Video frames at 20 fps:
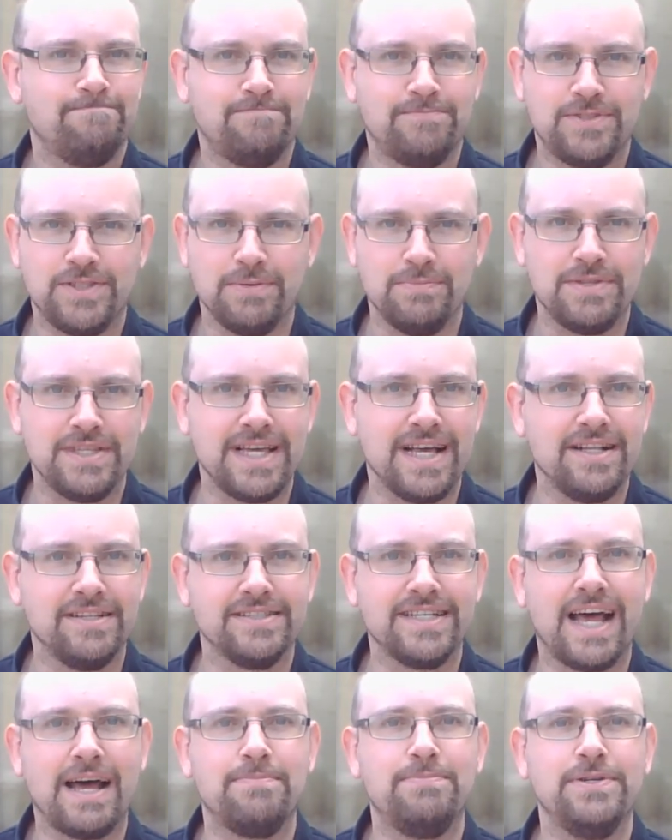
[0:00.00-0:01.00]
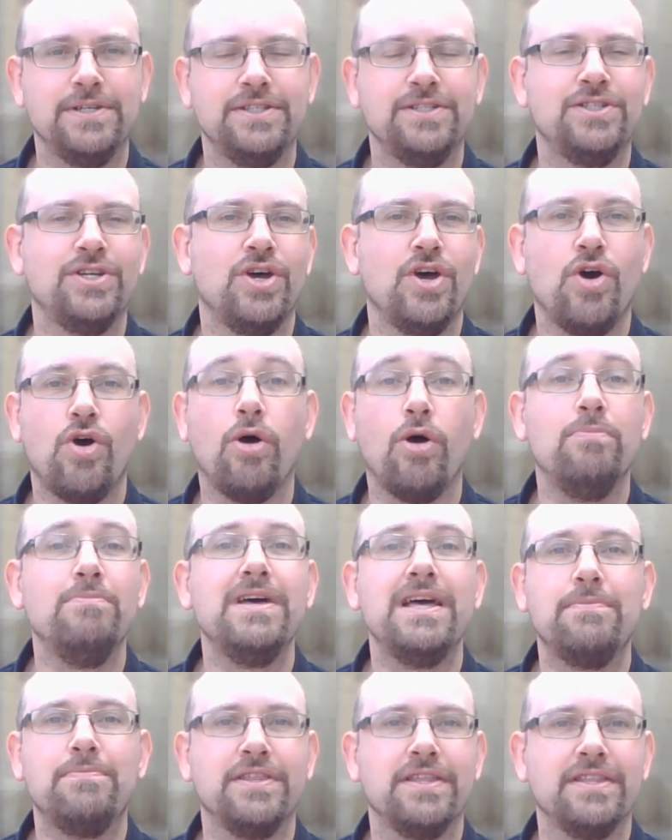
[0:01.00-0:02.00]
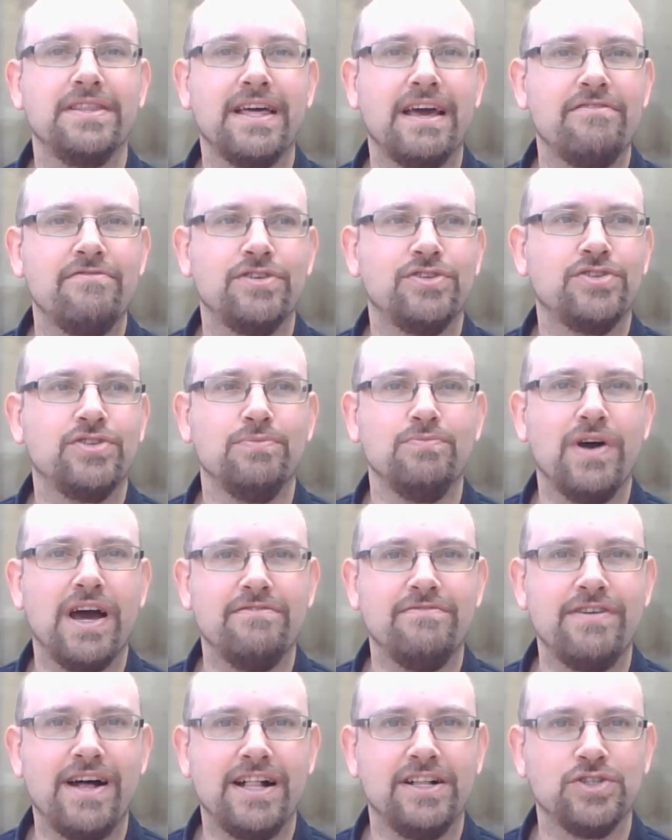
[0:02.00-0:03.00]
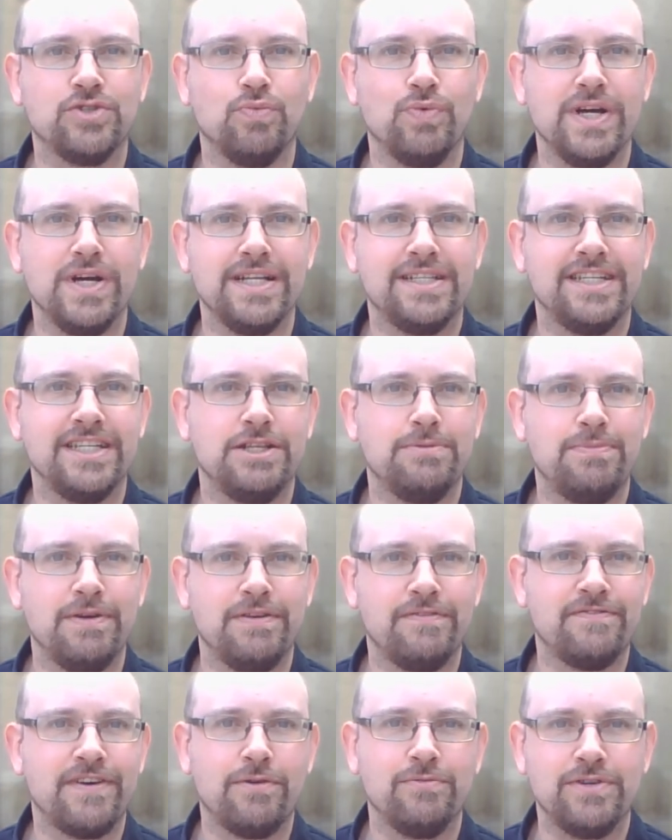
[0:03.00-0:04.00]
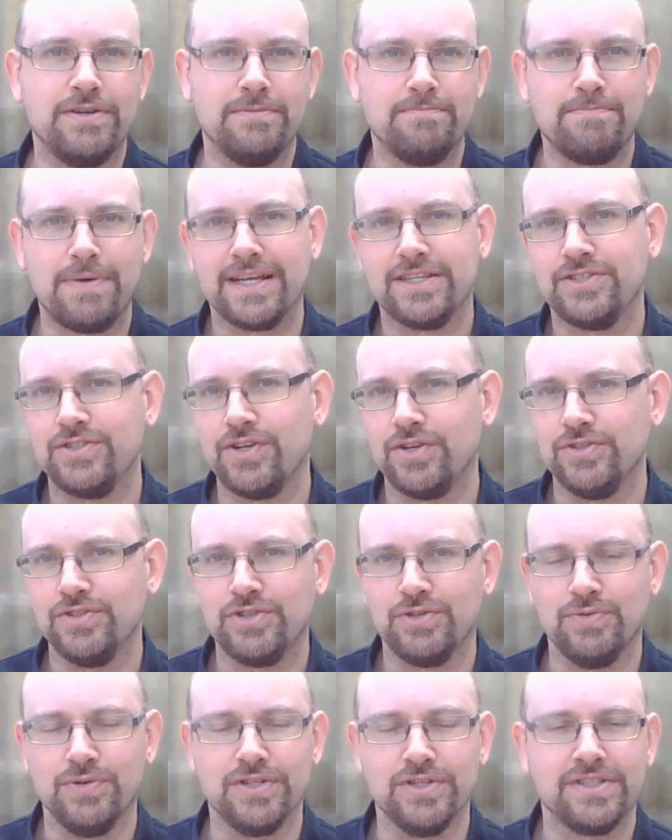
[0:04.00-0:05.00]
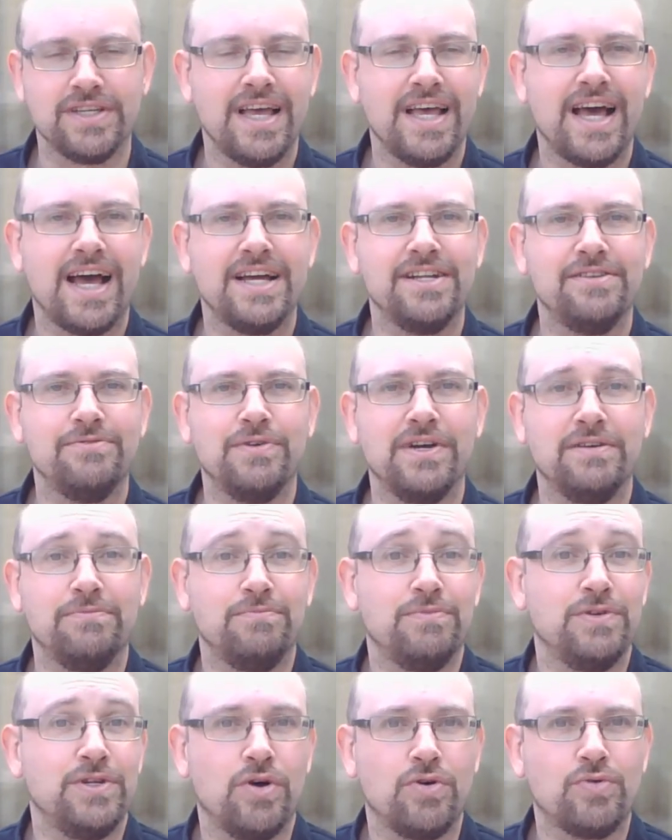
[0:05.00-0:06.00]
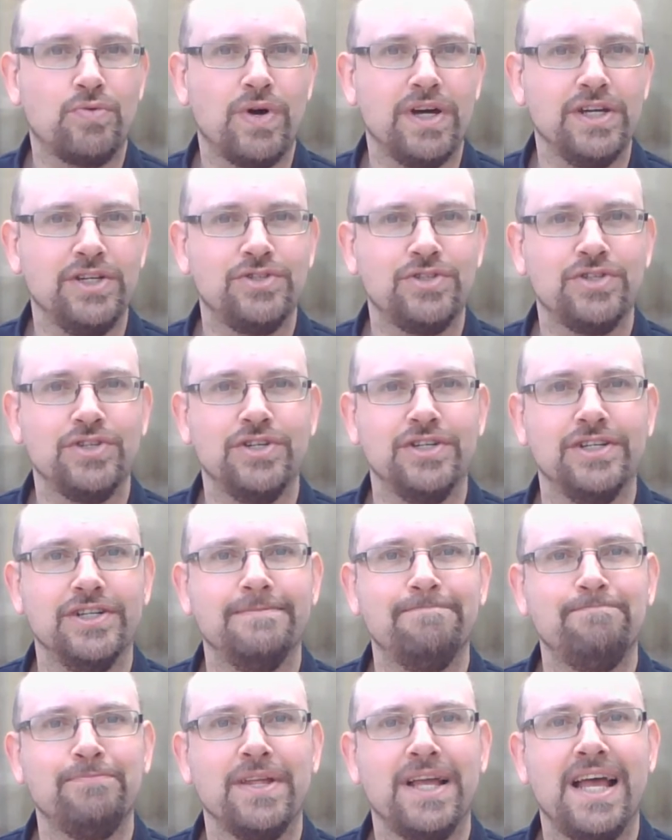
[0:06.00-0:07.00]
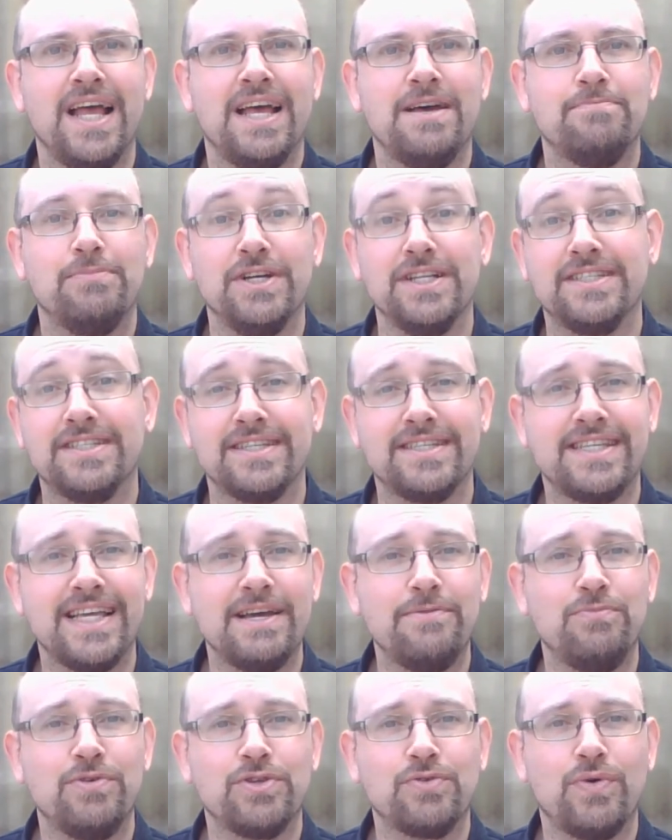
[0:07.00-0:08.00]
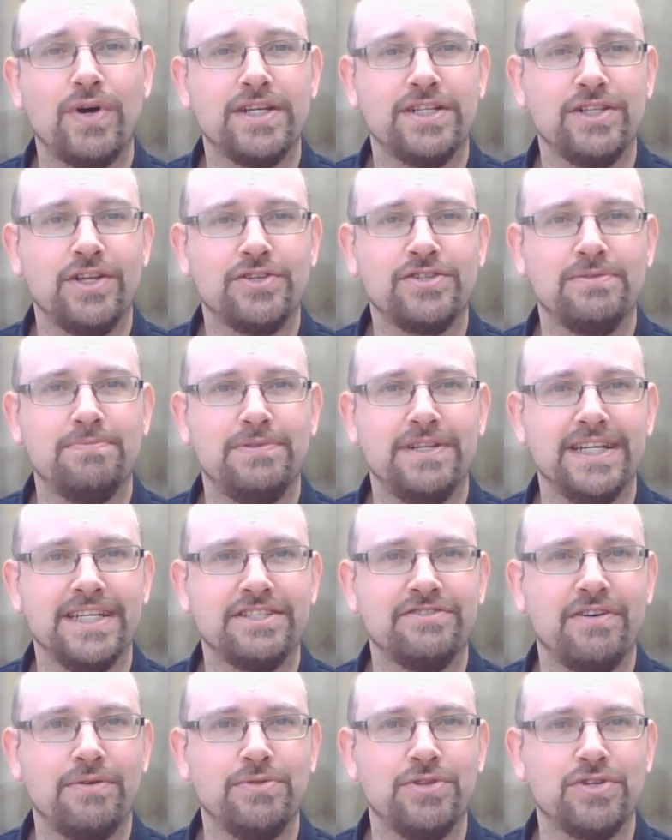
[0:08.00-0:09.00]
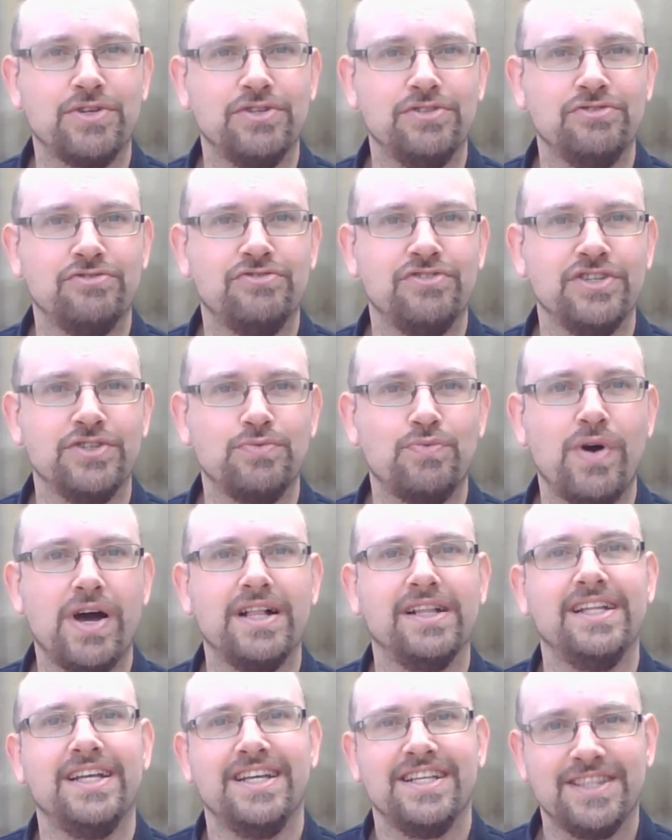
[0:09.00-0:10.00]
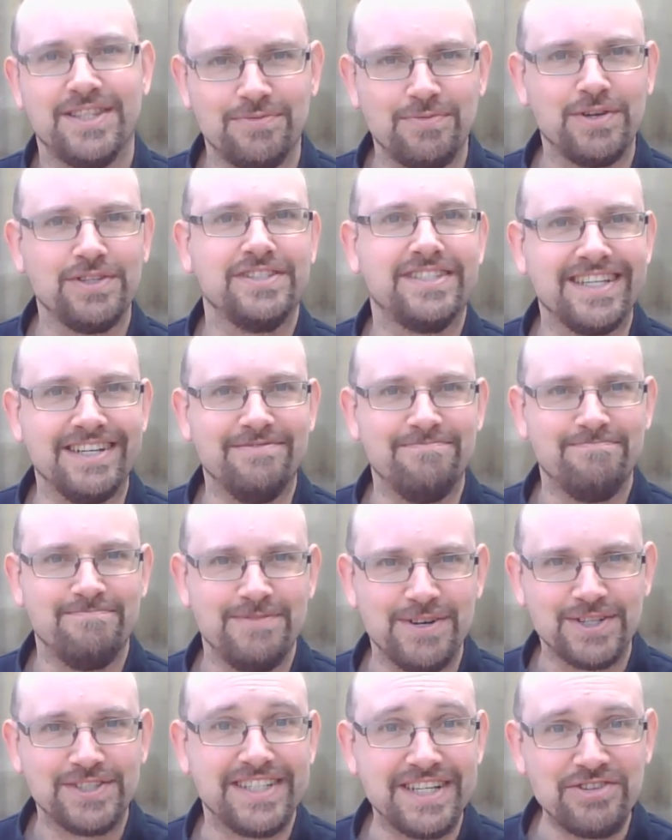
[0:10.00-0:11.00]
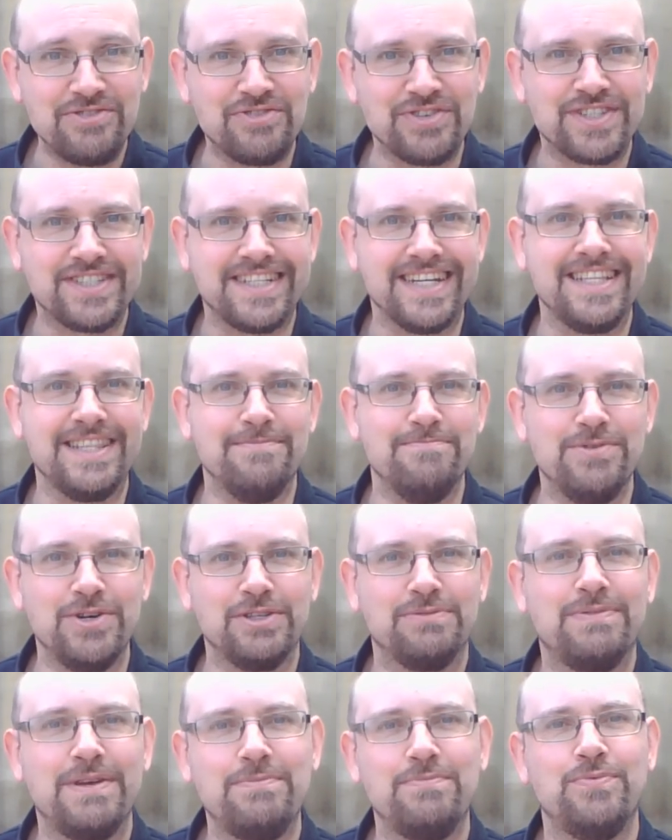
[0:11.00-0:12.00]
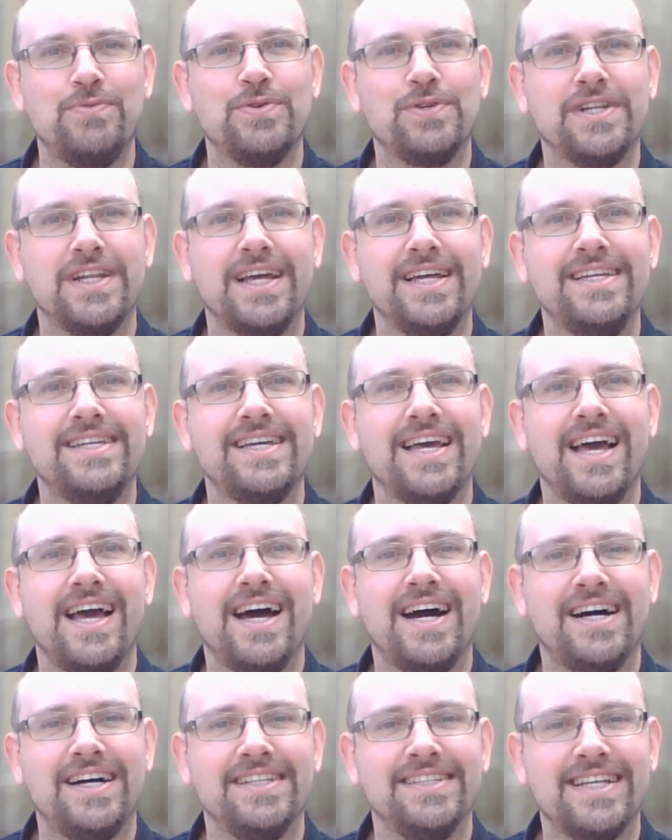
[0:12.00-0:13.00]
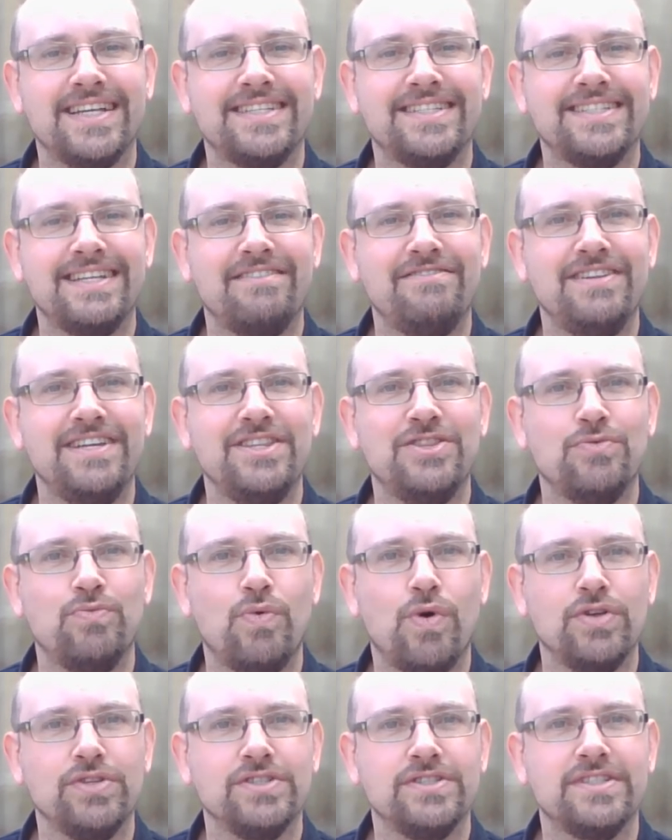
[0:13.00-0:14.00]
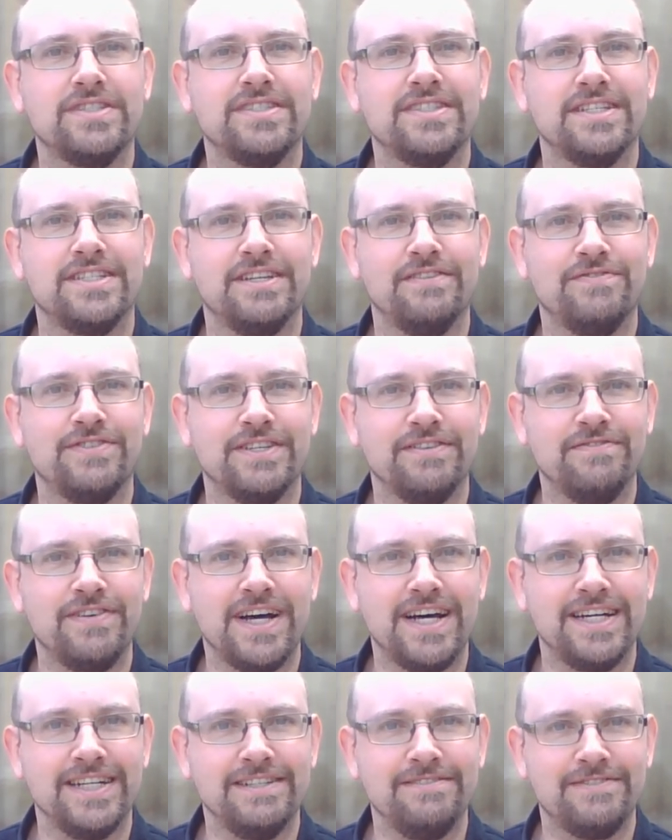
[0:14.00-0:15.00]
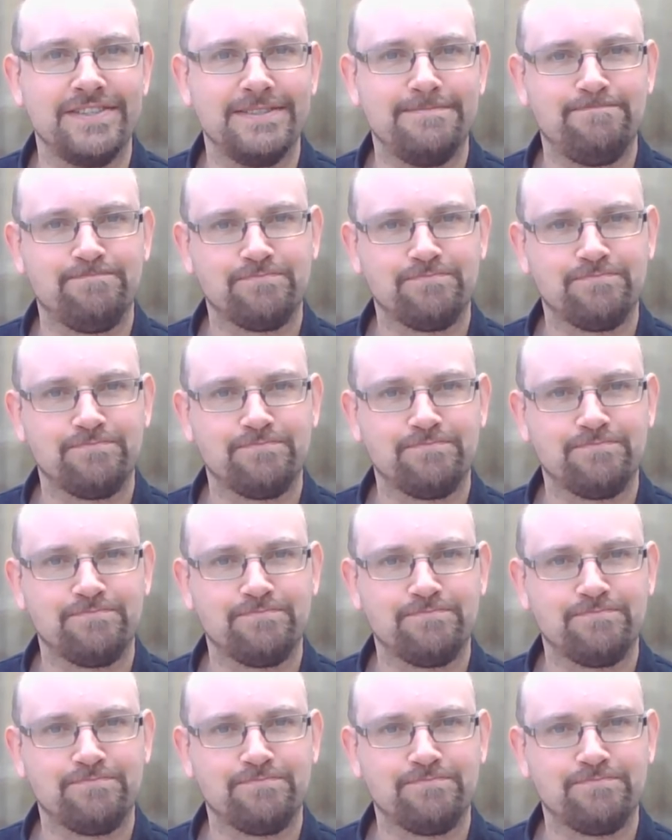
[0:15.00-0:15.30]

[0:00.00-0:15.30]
something else happened, or maybe that they're somewhere else waiting to be found and passed on to us, we're not quite sure. But it's the same with quite a lot of places around the country as well. The ones that are most interesting, that most people would like, aren't necessarily the ones that have survived.